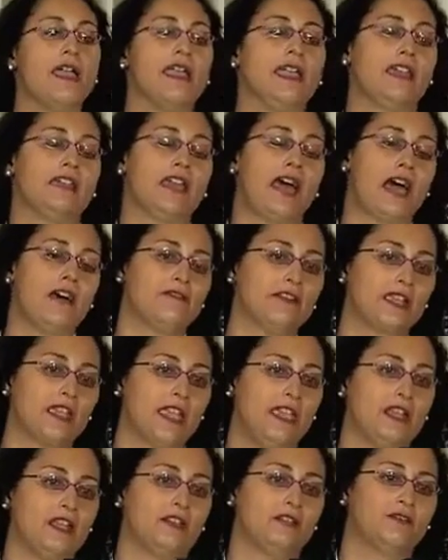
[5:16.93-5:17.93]
in
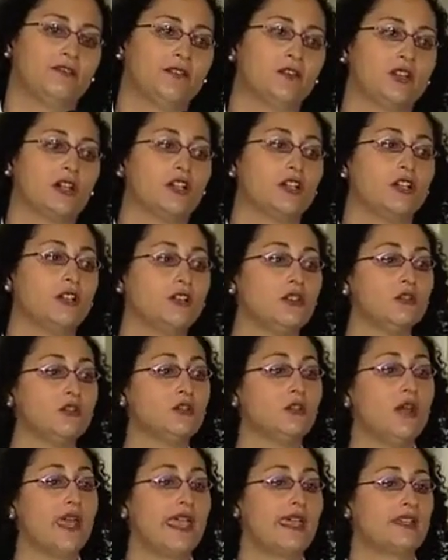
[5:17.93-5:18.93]
advocating for a
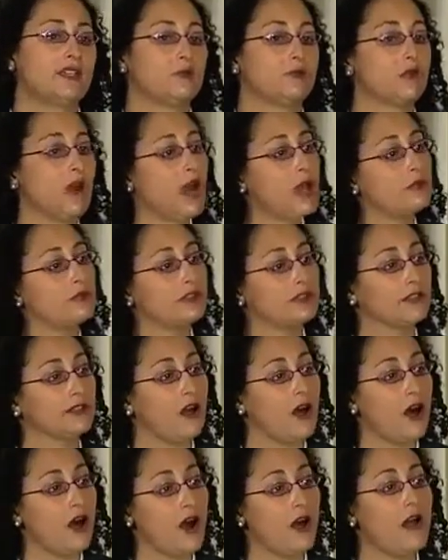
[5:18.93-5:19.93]
new anti-bribery
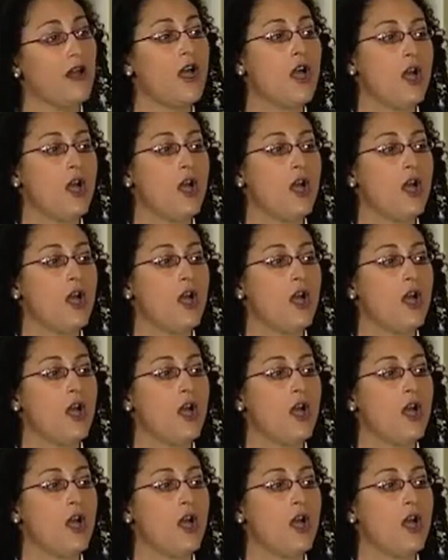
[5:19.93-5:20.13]
law,